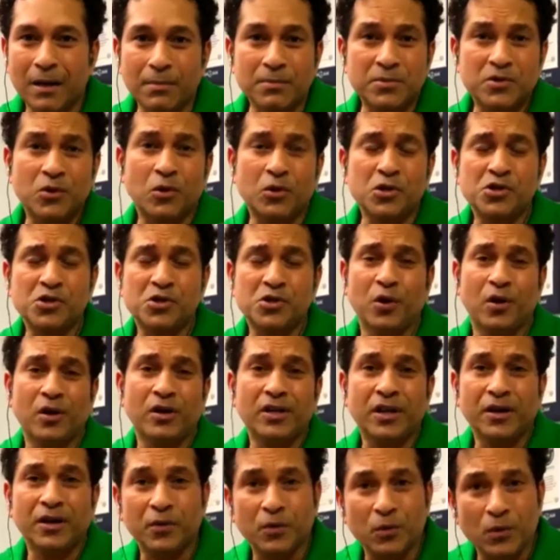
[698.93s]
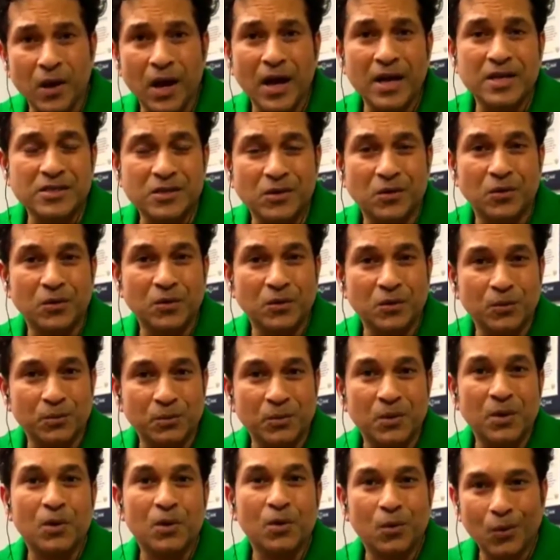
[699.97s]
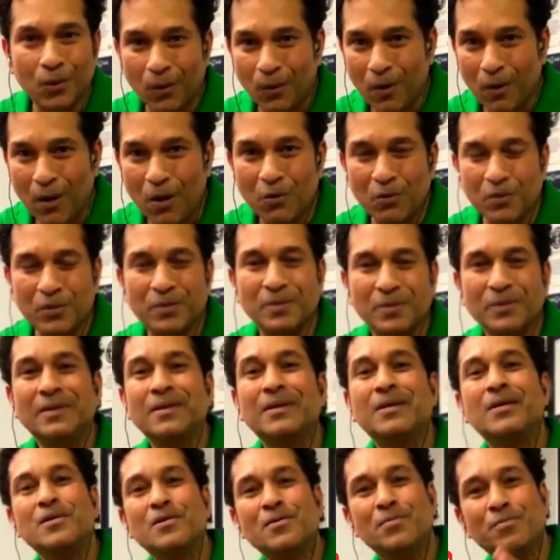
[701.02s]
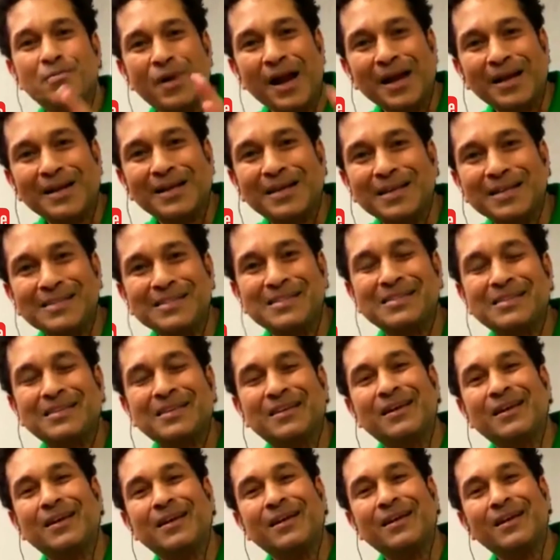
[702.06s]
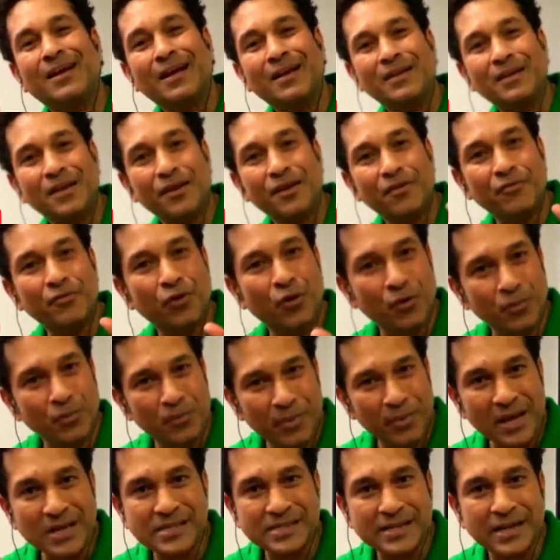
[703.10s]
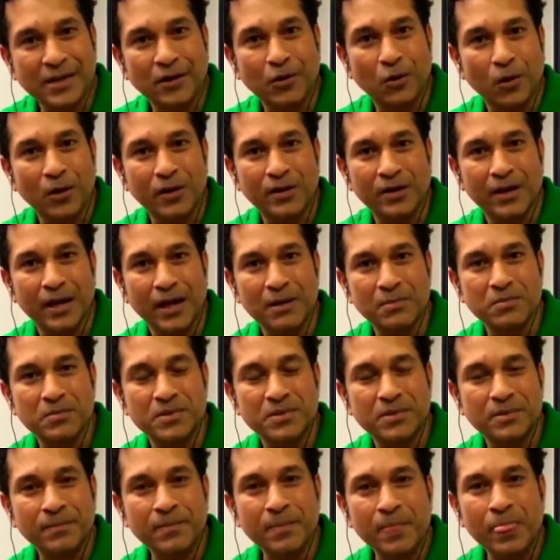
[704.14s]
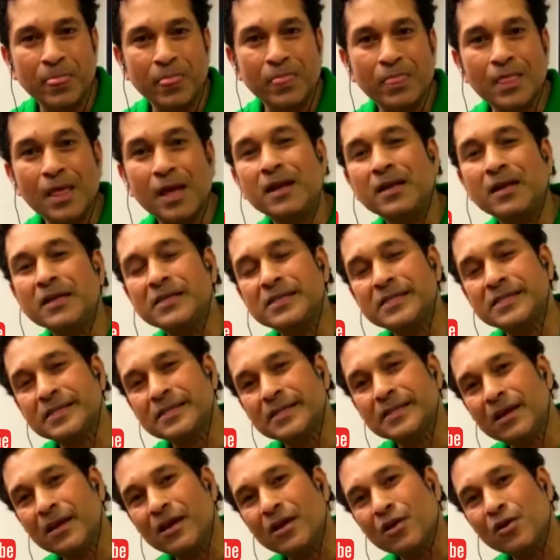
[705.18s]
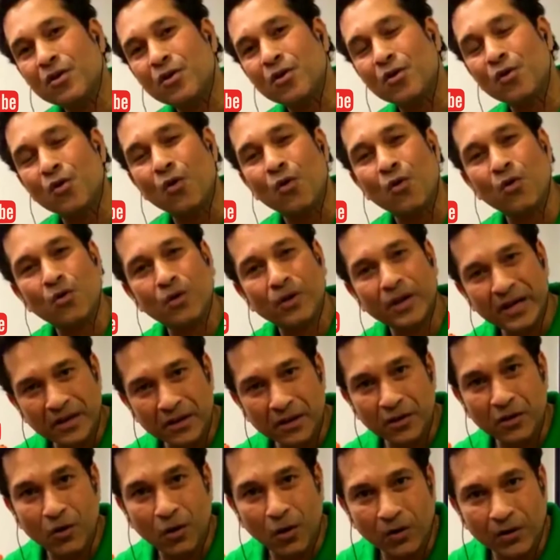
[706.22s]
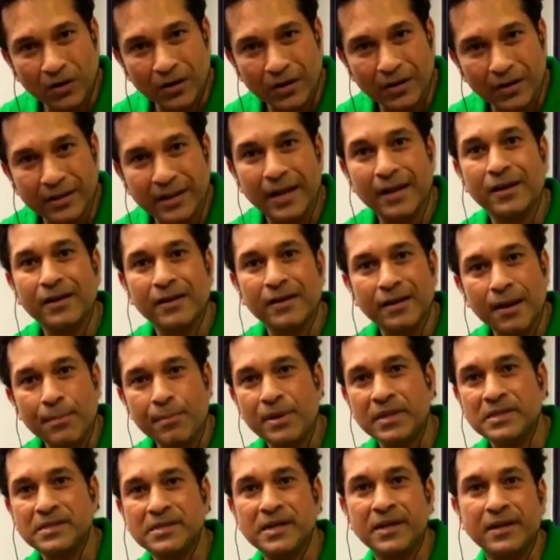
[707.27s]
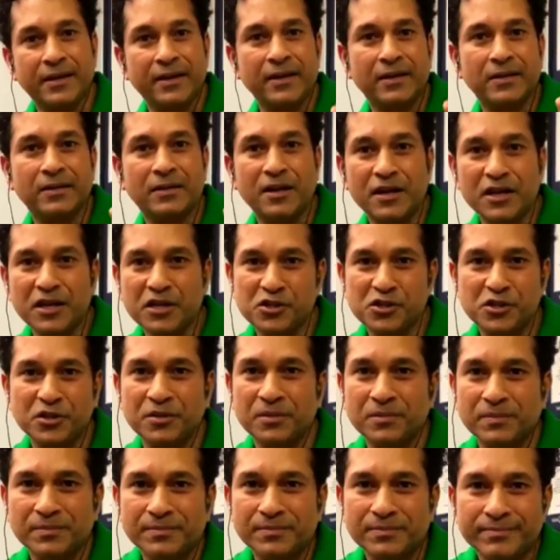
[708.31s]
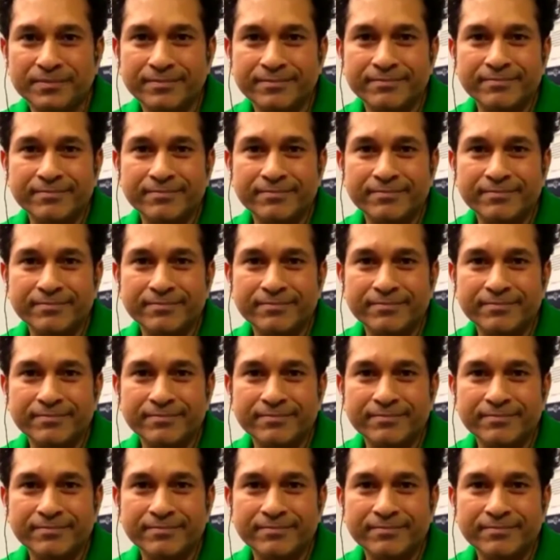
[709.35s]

And I'm so sure that you guys are going to go out, practice, and give your best at all times. There is no greater honor than representing the nation.